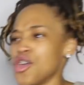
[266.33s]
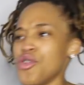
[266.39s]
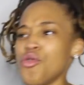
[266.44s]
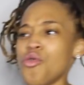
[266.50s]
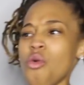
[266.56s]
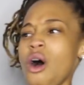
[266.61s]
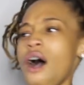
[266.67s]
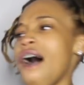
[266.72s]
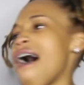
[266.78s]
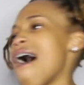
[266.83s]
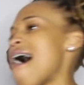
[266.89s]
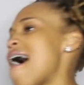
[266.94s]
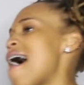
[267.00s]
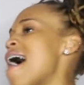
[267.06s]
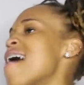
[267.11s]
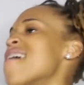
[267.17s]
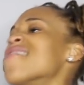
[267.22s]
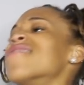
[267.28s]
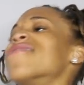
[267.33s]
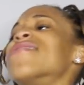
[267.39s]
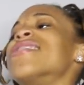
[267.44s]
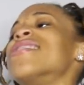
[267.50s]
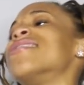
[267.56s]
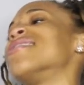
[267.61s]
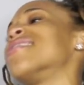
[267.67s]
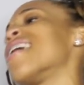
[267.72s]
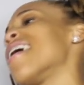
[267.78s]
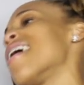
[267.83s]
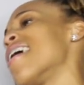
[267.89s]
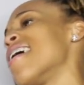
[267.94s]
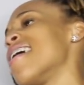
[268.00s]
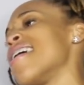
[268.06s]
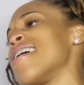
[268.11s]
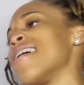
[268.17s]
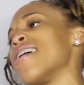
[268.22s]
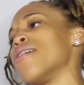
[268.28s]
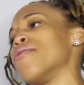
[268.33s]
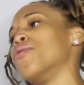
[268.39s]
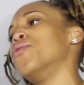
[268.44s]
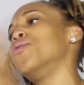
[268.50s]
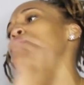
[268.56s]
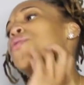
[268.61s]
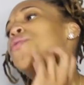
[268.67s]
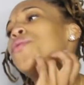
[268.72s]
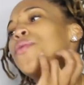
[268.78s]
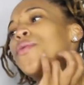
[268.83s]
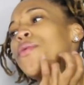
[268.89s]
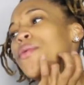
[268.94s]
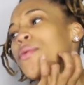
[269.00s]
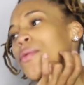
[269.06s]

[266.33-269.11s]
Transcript: you are out of this game. Ooh.